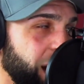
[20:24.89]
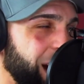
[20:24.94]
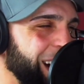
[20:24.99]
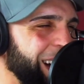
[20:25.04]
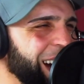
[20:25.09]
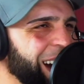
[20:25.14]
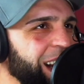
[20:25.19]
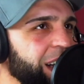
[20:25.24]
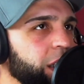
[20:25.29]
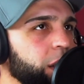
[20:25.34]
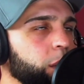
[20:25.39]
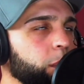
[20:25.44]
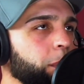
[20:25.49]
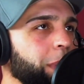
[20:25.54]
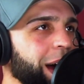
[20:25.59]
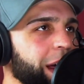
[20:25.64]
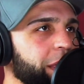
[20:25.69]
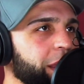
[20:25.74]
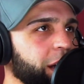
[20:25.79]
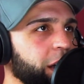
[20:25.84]
again,
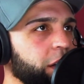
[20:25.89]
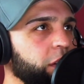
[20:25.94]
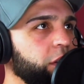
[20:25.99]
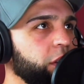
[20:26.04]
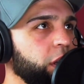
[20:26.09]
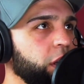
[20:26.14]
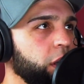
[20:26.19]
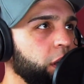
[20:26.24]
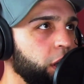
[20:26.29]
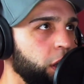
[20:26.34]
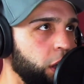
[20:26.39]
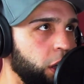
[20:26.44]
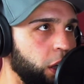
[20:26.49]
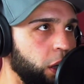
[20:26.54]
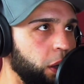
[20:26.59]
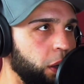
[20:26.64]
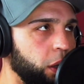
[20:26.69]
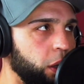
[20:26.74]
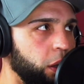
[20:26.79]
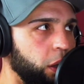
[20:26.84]
my thing is
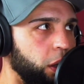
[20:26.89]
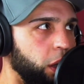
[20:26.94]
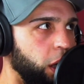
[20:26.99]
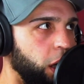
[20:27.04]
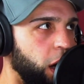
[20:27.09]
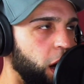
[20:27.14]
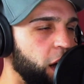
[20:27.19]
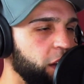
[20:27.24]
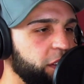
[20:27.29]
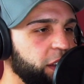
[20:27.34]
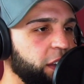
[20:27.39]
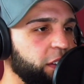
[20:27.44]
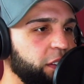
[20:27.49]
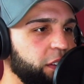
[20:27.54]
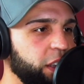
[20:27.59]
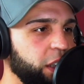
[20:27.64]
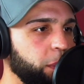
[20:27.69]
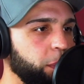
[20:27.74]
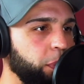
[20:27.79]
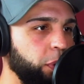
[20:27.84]
us
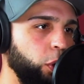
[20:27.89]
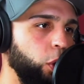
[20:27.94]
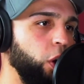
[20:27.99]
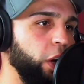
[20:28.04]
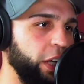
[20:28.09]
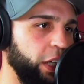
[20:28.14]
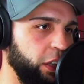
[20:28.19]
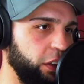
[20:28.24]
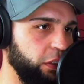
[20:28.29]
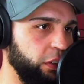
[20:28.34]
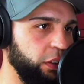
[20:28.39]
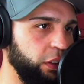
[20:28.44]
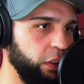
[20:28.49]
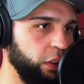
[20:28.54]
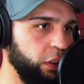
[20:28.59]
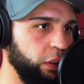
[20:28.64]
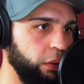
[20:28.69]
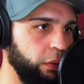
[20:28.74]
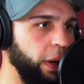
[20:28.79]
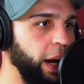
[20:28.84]
as the employees,
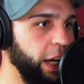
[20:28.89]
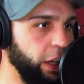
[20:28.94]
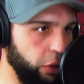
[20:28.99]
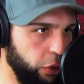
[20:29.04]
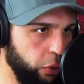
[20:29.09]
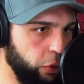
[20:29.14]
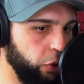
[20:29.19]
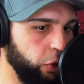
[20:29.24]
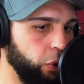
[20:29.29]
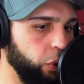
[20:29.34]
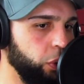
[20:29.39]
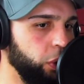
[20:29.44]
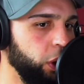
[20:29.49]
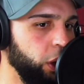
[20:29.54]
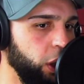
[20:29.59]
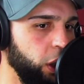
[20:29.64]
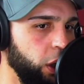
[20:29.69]
right? You too.